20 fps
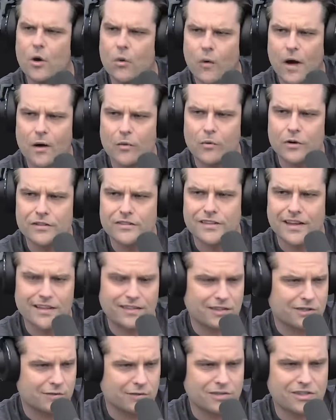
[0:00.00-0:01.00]
Why wouldn't they?
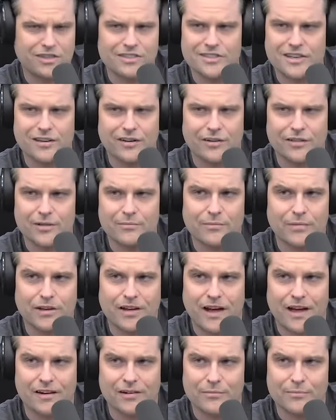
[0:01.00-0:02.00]
This was the deal that
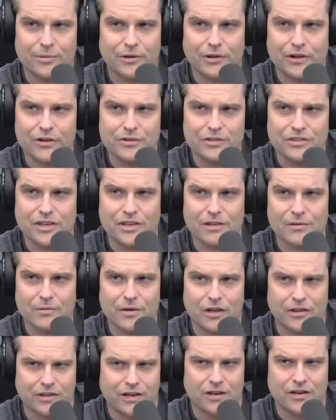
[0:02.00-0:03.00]
McConnell and Pelosi
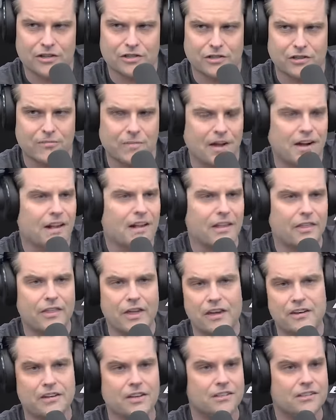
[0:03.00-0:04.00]
uh, initially made.
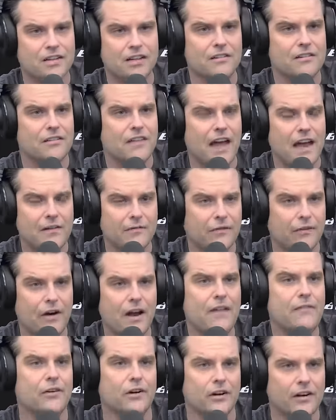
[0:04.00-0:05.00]
They'd continue that
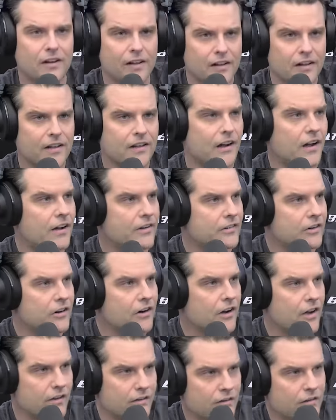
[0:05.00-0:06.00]
forever
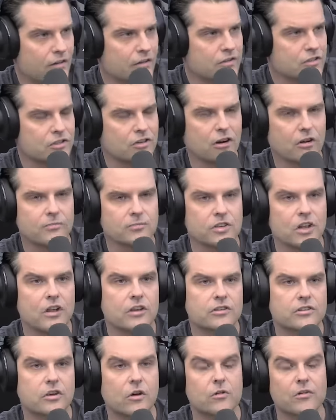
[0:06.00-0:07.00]
under under those terms.
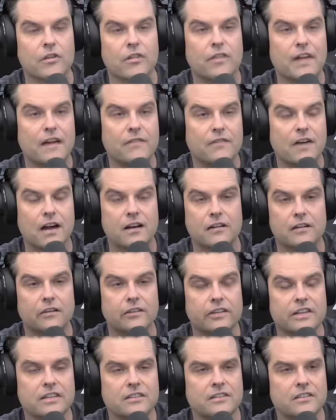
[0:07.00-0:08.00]
So they've got a
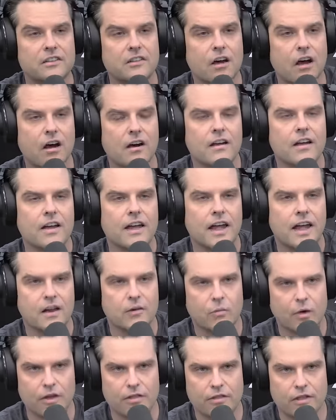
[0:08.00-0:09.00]
clean CR
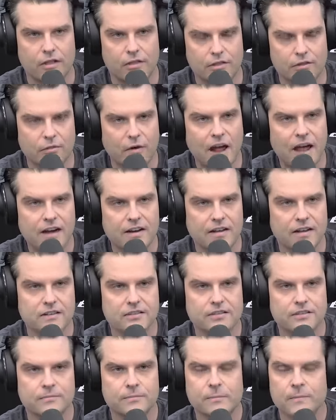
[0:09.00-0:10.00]
and what the threat
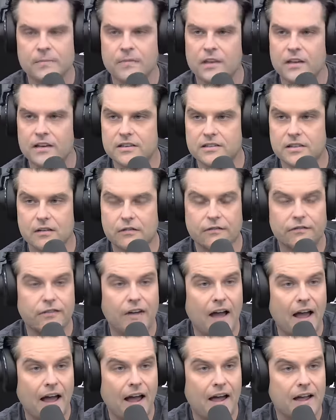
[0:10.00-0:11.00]
is is that
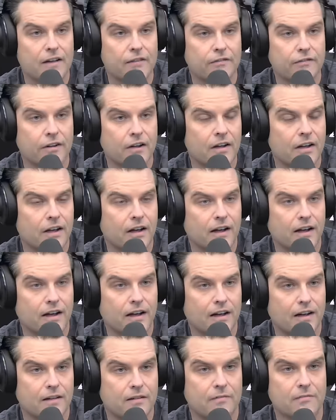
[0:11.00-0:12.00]
five
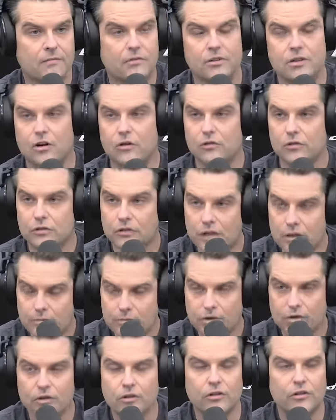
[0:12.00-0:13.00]
uh, you know,
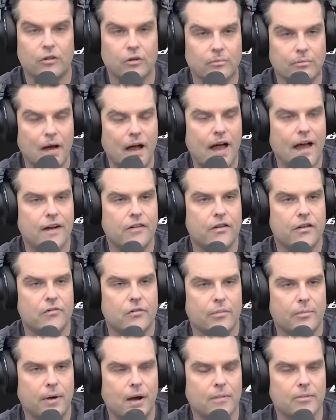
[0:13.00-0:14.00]
liberal or moderate
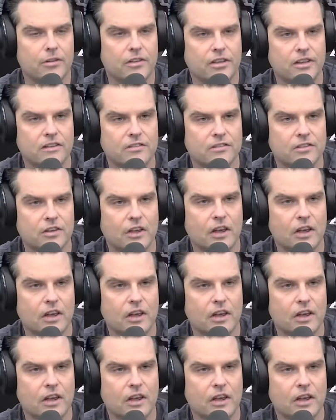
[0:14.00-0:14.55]
Republicans